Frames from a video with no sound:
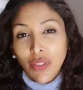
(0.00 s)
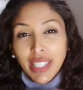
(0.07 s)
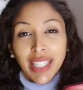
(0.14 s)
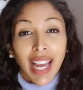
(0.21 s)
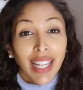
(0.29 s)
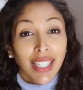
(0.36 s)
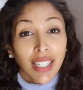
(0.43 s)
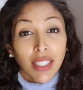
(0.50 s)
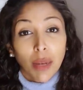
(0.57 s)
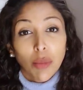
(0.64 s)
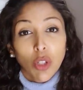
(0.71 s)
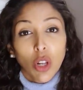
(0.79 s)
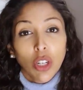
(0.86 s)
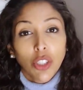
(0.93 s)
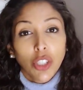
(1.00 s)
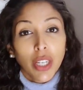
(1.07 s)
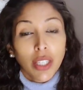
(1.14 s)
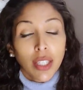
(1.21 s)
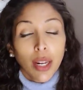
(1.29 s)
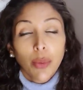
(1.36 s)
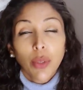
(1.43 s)
fantastic
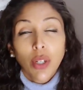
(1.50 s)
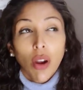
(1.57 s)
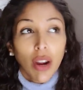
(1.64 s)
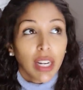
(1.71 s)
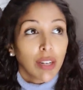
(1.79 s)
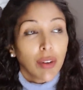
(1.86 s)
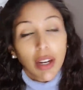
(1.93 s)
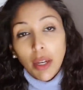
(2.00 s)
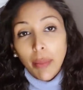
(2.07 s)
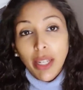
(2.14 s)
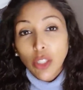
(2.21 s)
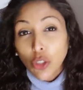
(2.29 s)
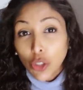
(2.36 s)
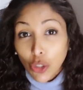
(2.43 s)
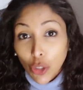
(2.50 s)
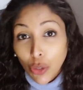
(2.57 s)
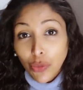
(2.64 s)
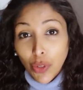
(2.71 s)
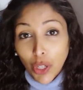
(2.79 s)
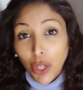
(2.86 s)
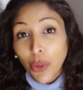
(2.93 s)
dermatologist that I would highly recommend you do
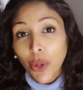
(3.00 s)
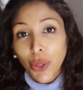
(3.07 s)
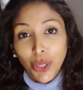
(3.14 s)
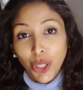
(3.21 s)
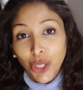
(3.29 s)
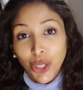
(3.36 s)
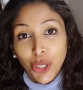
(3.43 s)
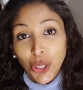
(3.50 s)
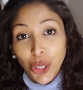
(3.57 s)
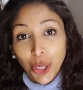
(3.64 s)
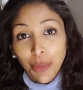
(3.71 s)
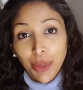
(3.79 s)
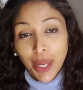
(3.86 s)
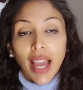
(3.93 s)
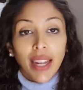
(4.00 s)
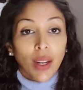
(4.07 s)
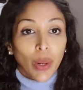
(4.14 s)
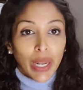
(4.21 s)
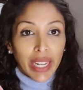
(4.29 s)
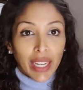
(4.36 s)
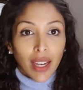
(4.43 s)
follow on YouTube, and
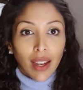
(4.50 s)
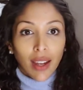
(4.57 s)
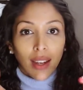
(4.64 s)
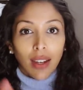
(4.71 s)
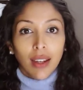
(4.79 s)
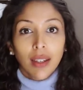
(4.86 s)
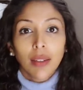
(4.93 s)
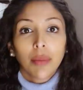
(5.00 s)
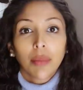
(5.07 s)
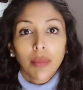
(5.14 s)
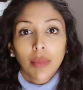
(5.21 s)
I'll link her